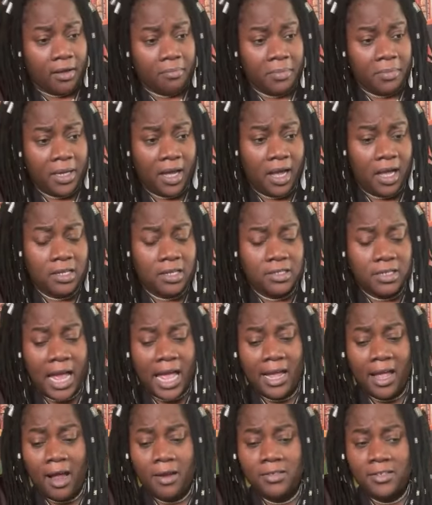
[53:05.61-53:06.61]
because
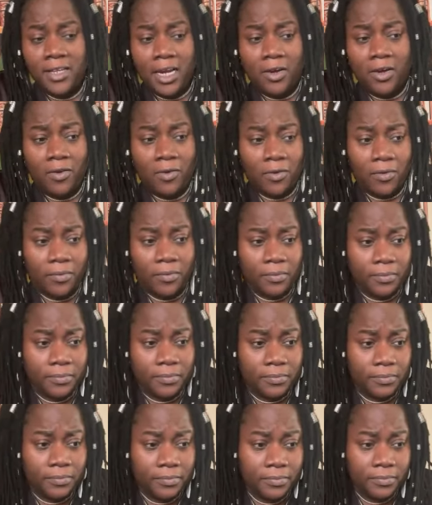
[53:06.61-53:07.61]
I can tell you.
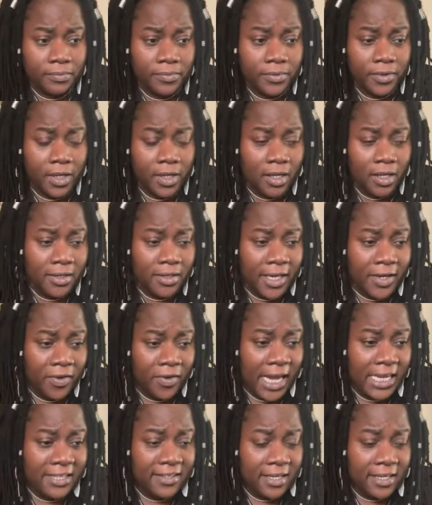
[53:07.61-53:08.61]
Did you
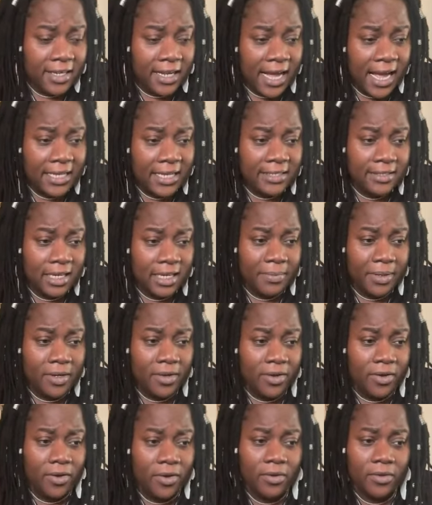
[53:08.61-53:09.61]
get it, Kat? Let me
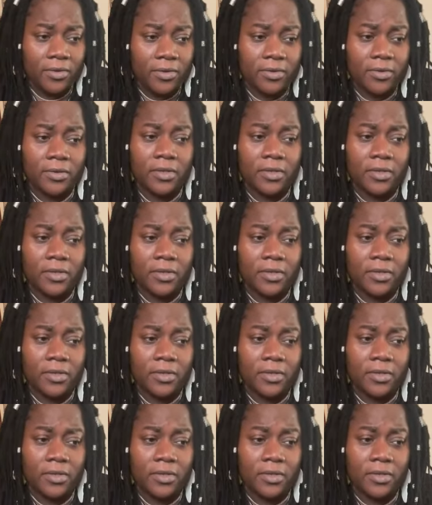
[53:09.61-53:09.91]
know.